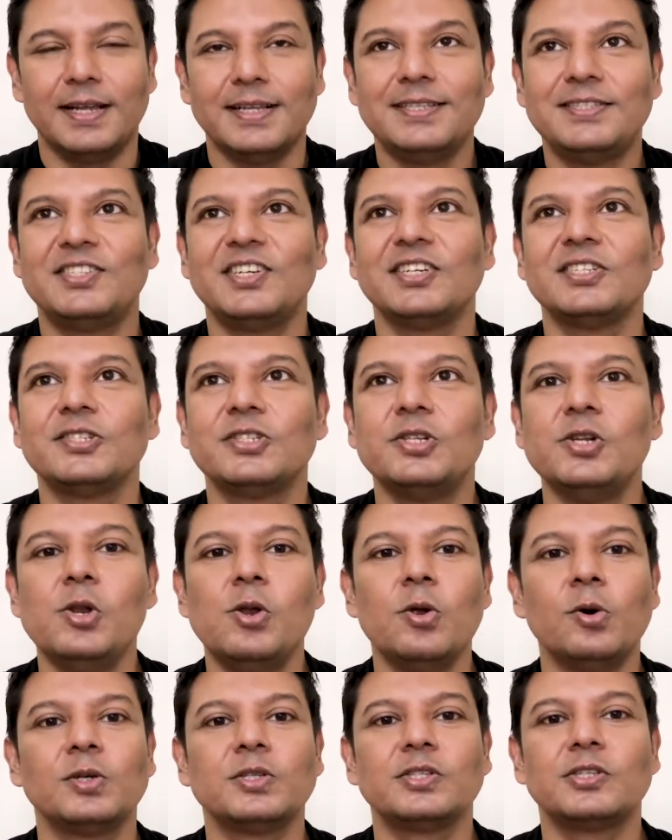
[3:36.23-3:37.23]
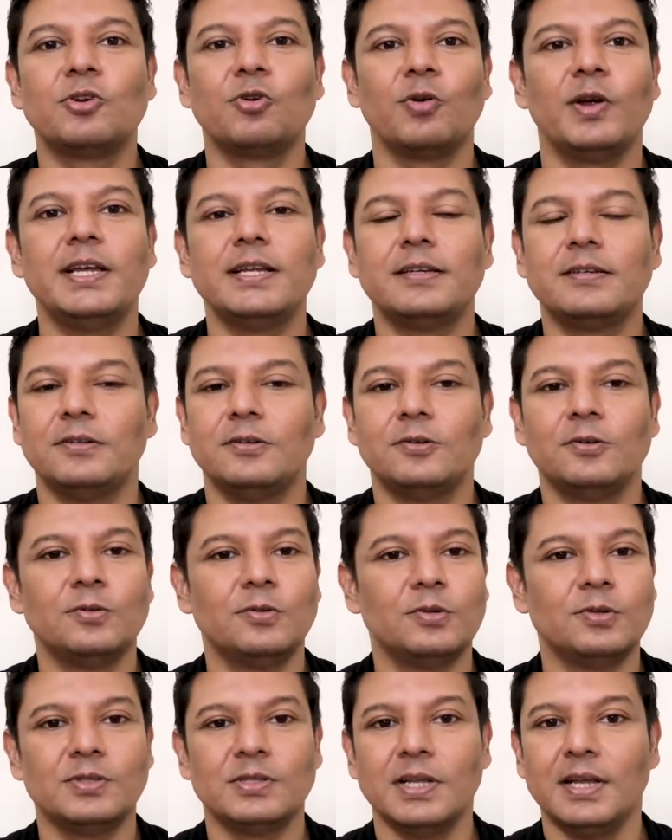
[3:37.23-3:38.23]
It just looks great,
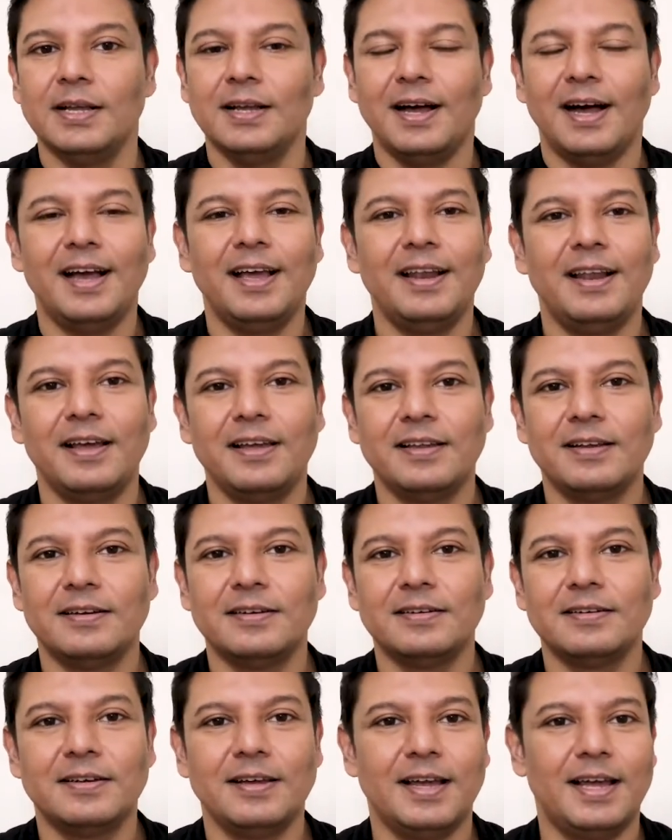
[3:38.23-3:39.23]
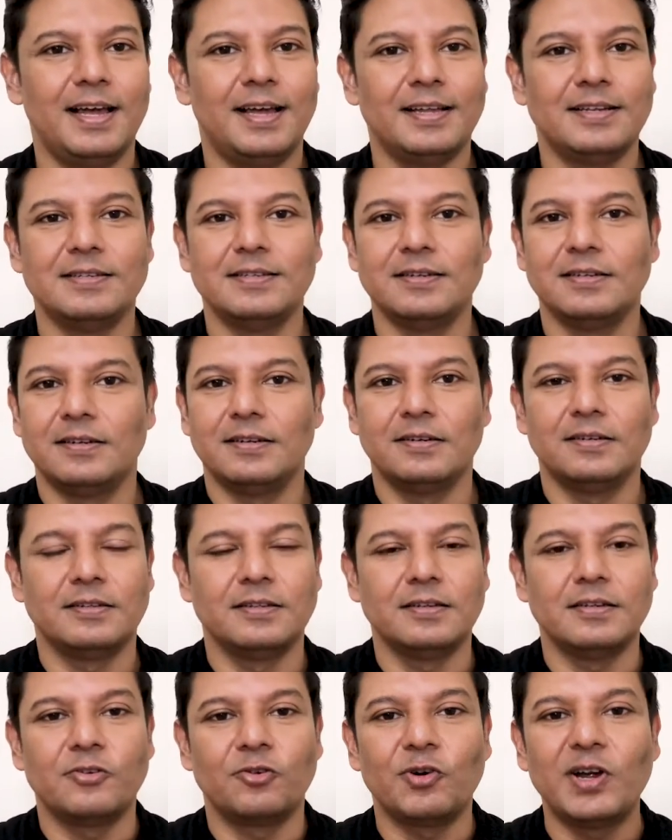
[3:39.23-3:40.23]
those eyeliner and
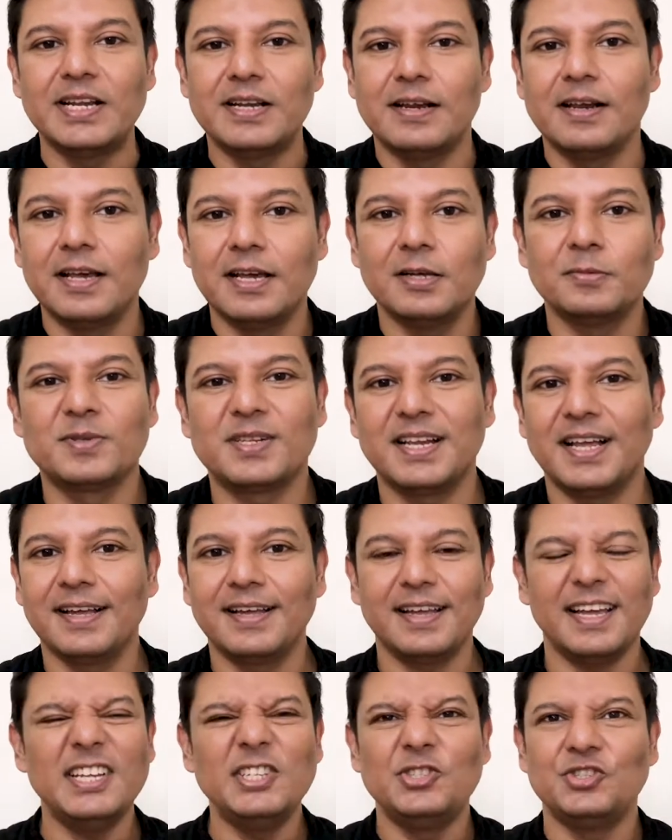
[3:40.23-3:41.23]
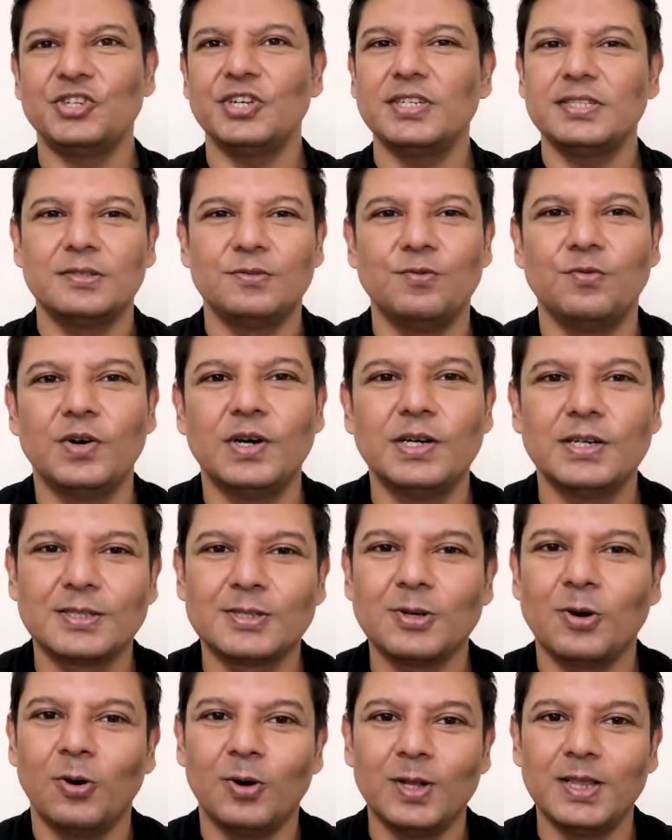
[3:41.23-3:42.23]
the red lips, it just
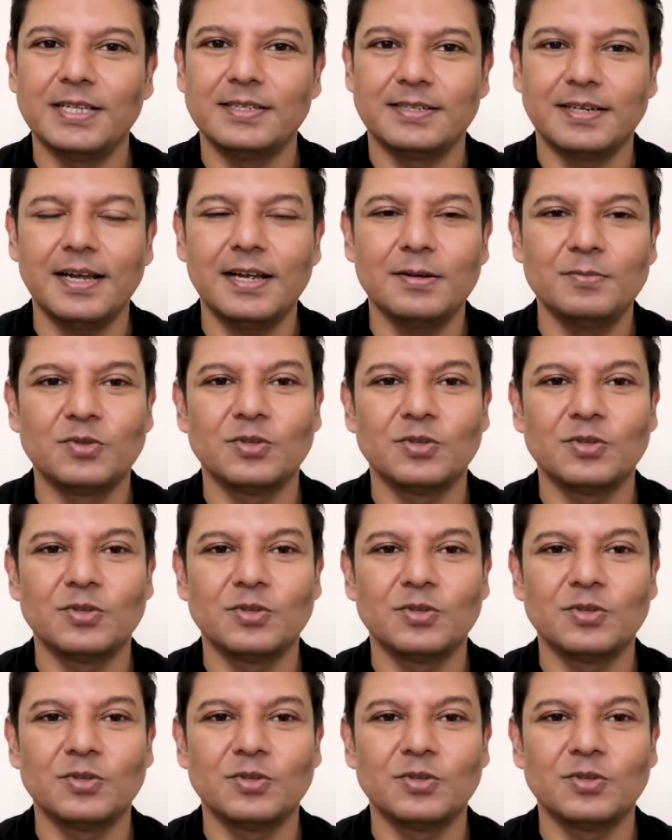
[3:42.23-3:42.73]
works all the time.